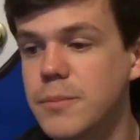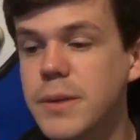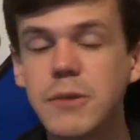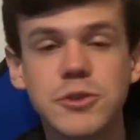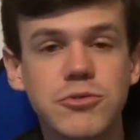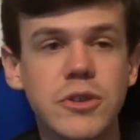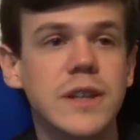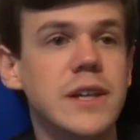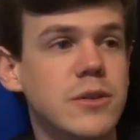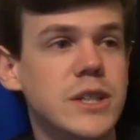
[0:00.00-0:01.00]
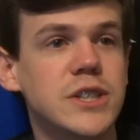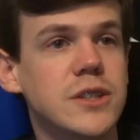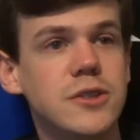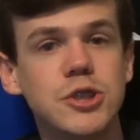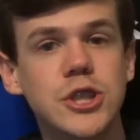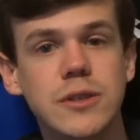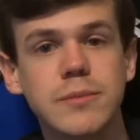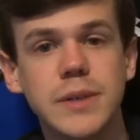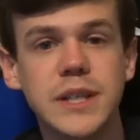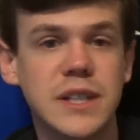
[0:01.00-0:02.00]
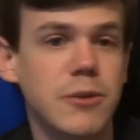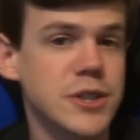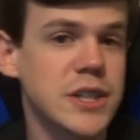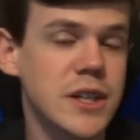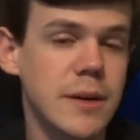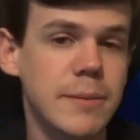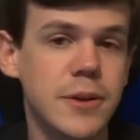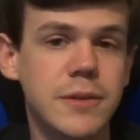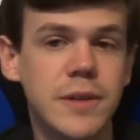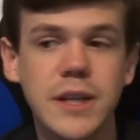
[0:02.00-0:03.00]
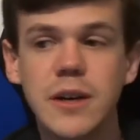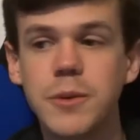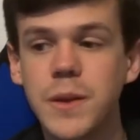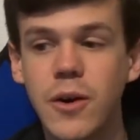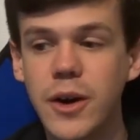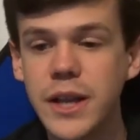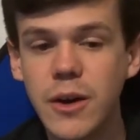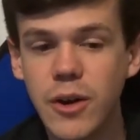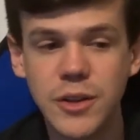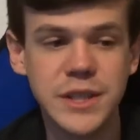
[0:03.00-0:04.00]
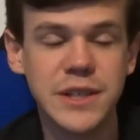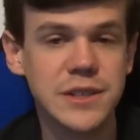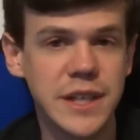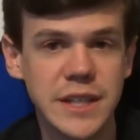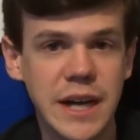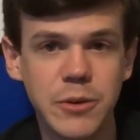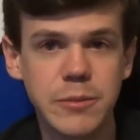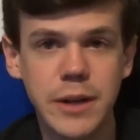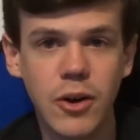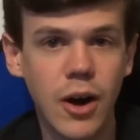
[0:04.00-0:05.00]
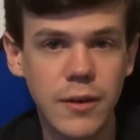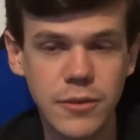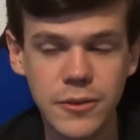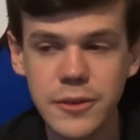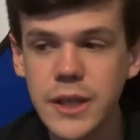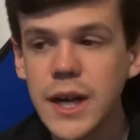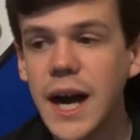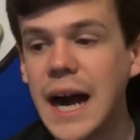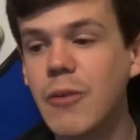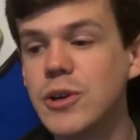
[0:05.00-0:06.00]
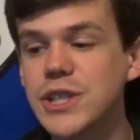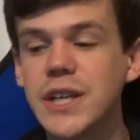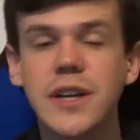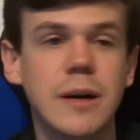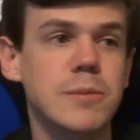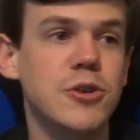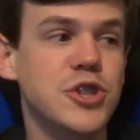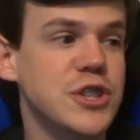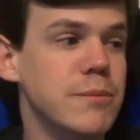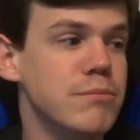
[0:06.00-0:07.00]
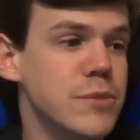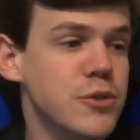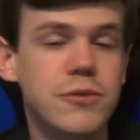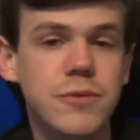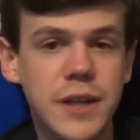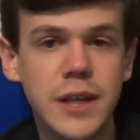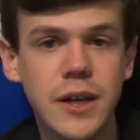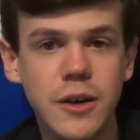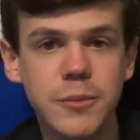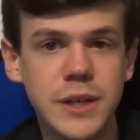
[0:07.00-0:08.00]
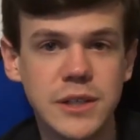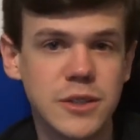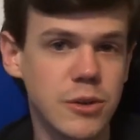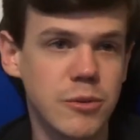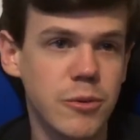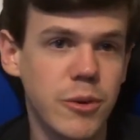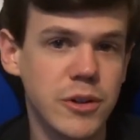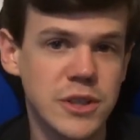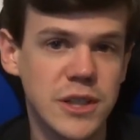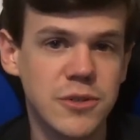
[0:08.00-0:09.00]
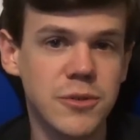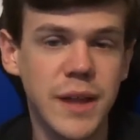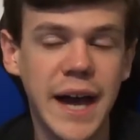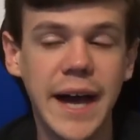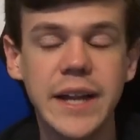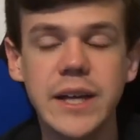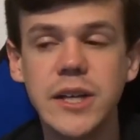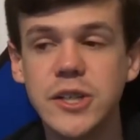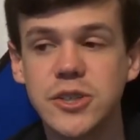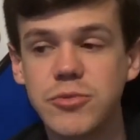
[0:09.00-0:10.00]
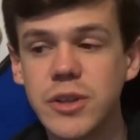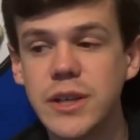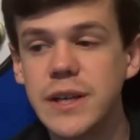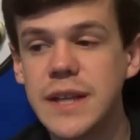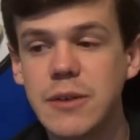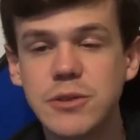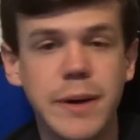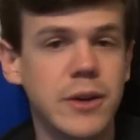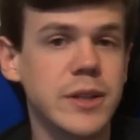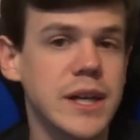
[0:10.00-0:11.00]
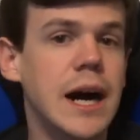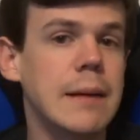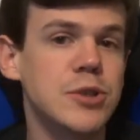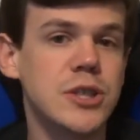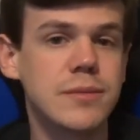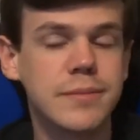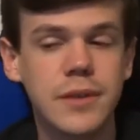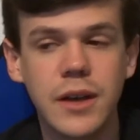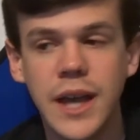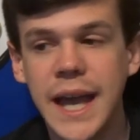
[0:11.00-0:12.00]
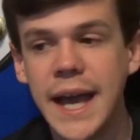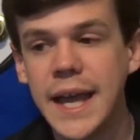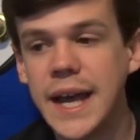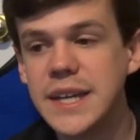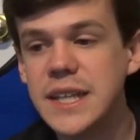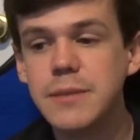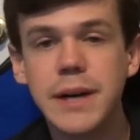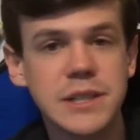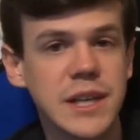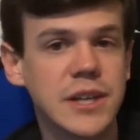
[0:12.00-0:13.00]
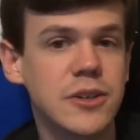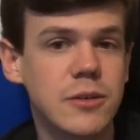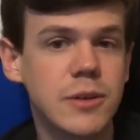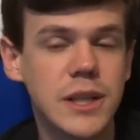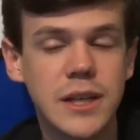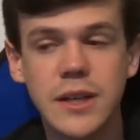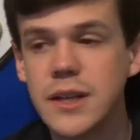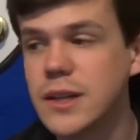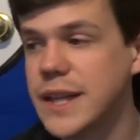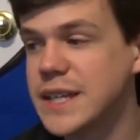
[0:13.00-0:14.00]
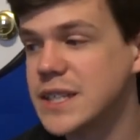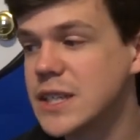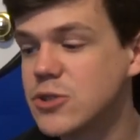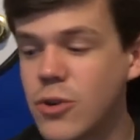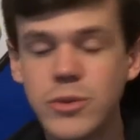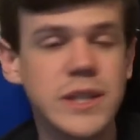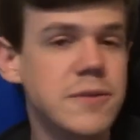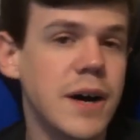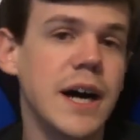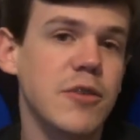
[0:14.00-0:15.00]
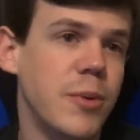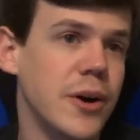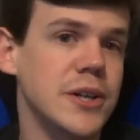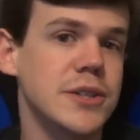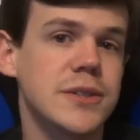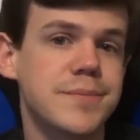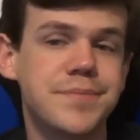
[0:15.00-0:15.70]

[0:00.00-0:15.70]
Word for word: but it was really the only solution because I wasn't going to upload the video with the audio all desynced. That would have been awful. I wasn't going to upload just a mute video because no one would want to sit through that. So really, that was my only option. And I did the best I could with it. Like I said, it's only five parts.